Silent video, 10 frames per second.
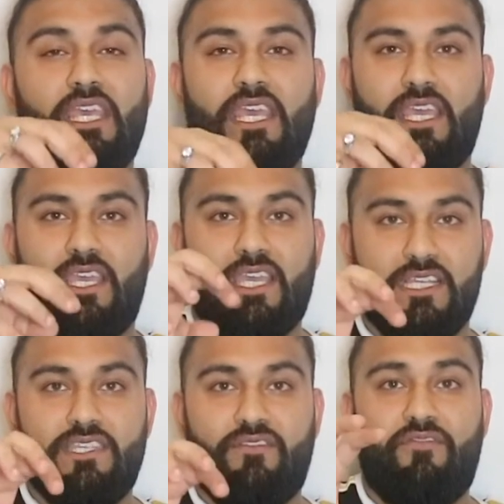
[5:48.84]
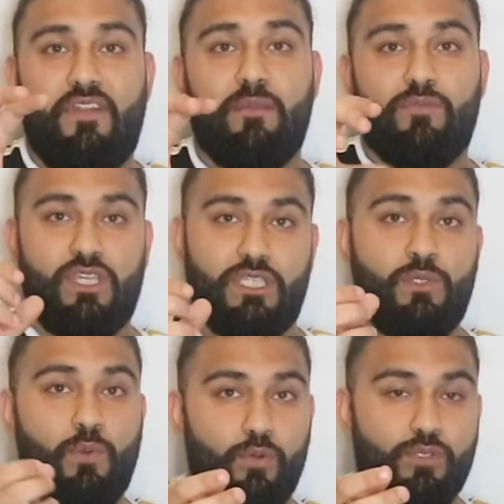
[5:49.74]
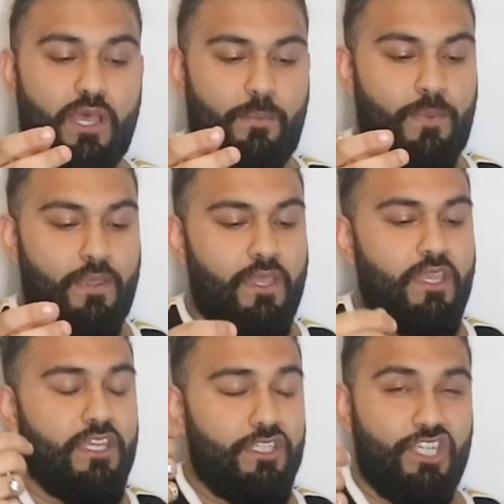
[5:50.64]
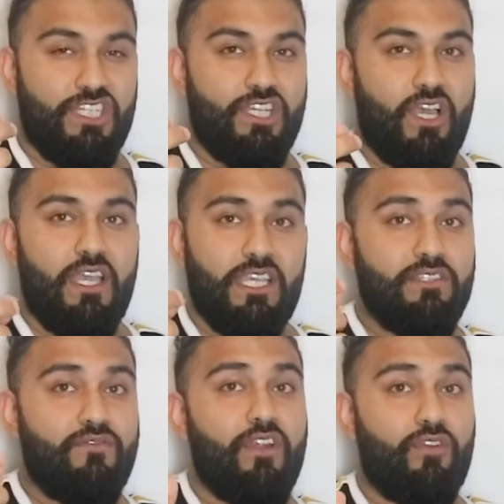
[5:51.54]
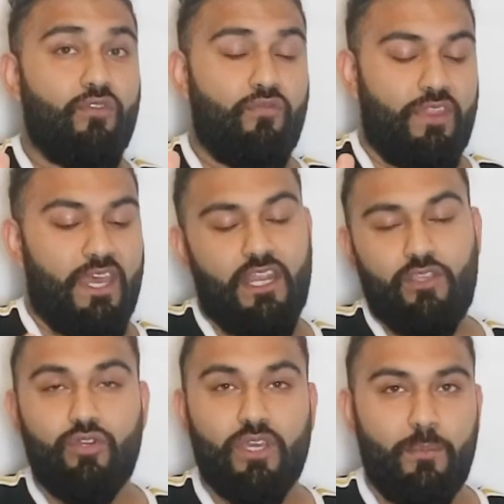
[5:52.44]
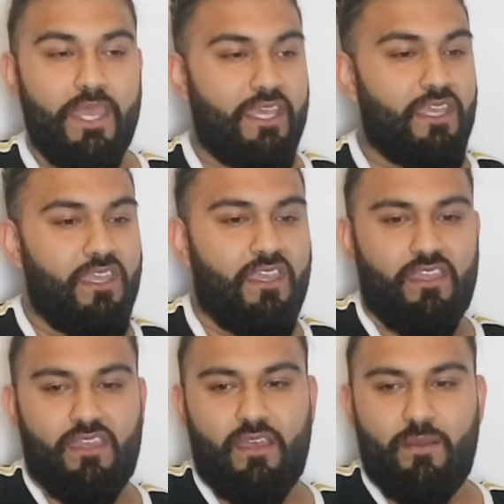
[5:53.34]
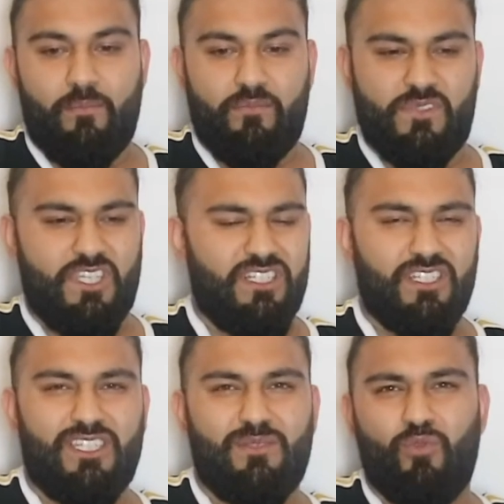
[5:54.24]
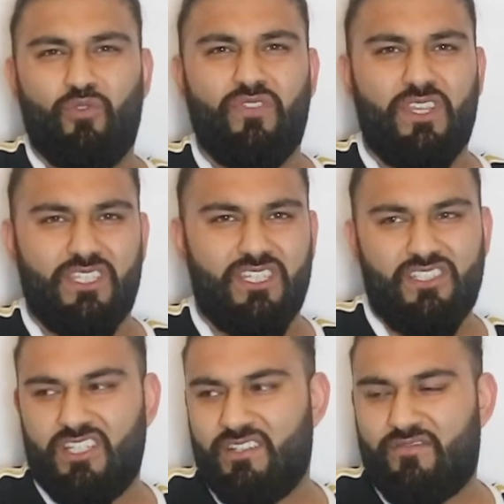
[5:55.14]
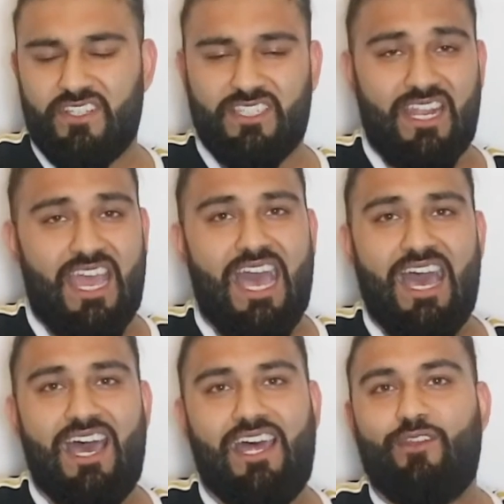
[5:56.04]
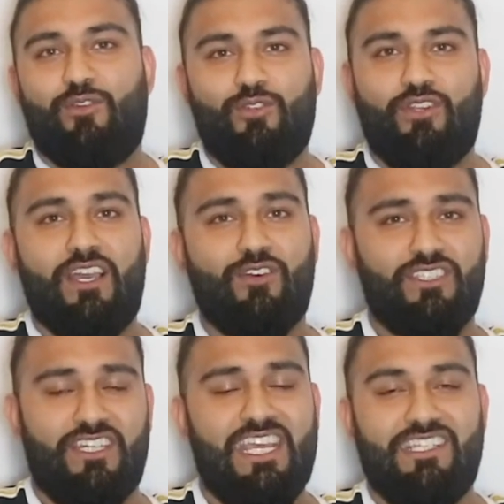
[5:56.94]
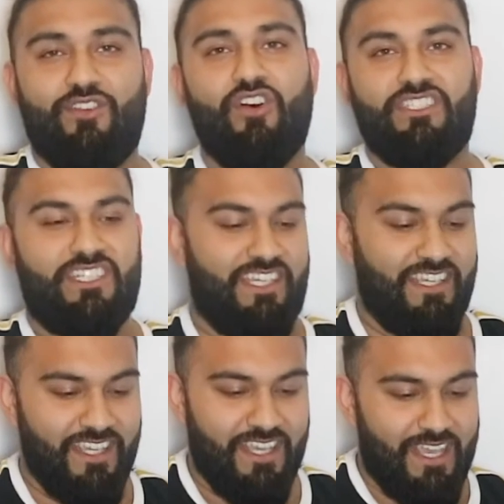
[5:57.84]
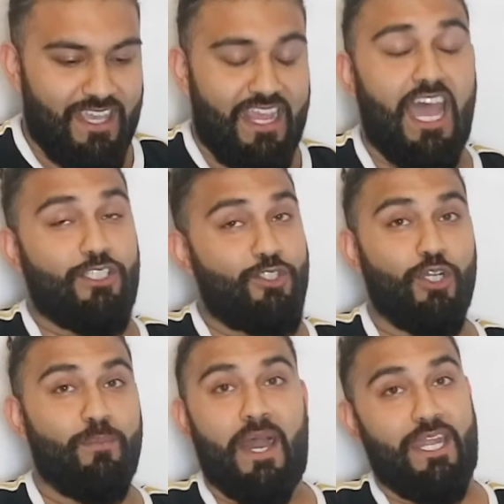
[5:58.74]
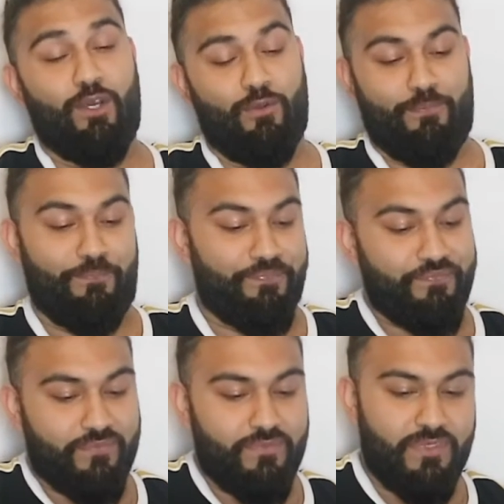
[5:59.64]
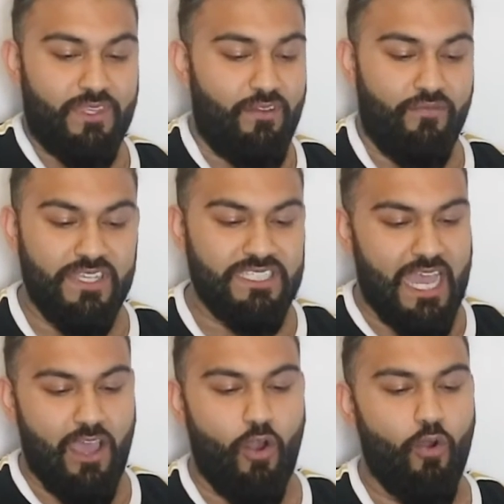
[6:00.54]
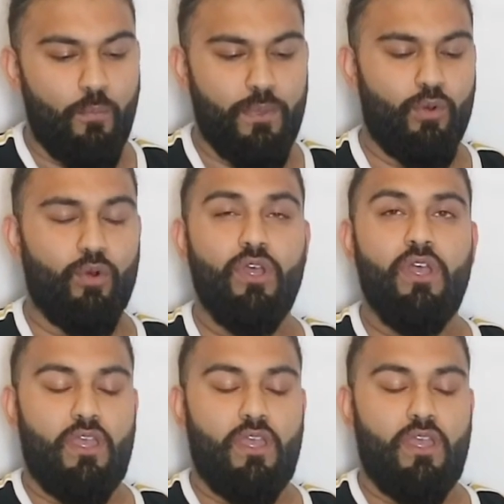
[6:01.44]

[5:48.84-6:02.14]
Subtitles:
it gets inflamed, so it swells up. Ginger is very good for that. Now, you can make ginger smoothies and ginger things like that. I don't do that because it tastes nasty. I should, but I don't. Things like oatmeal,